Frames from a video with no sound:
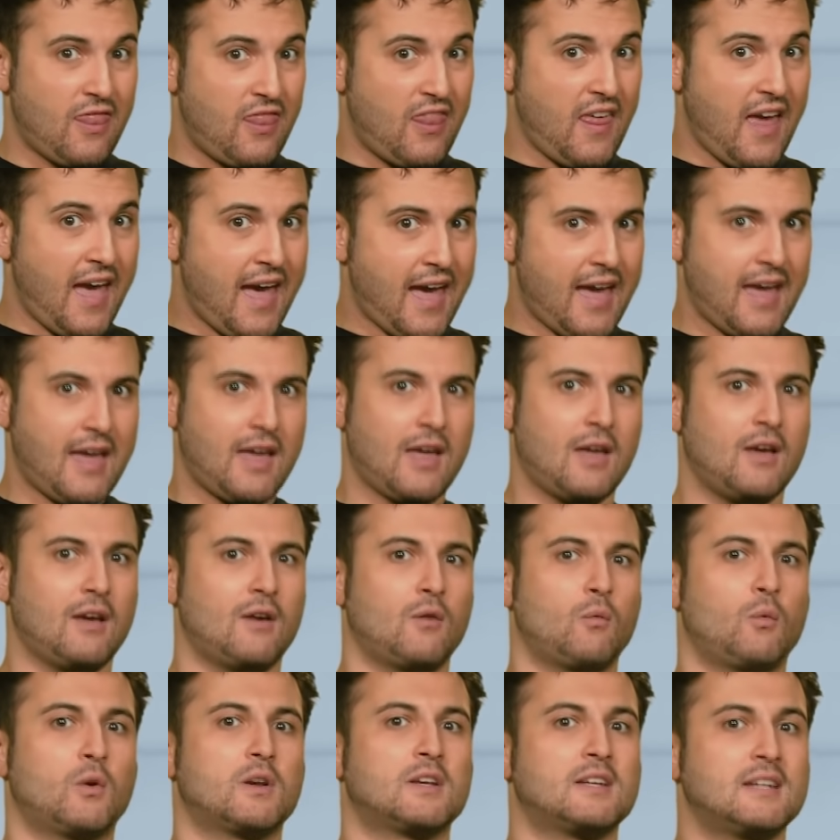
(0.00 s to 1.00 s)
they
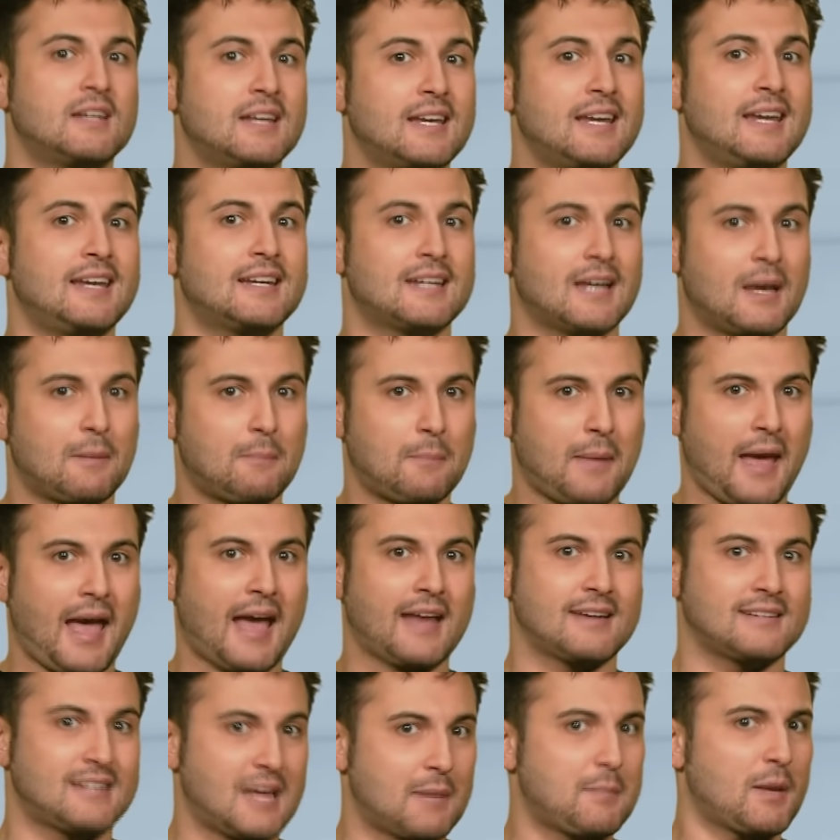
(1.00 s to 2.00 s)
would need a
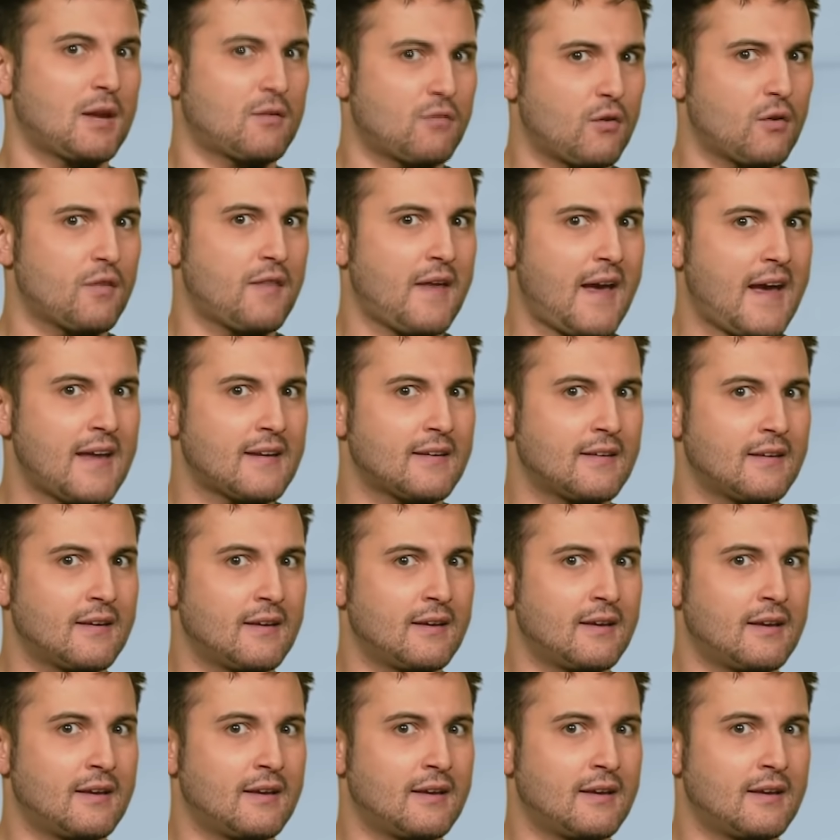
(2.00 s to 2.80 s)
pandemic for that?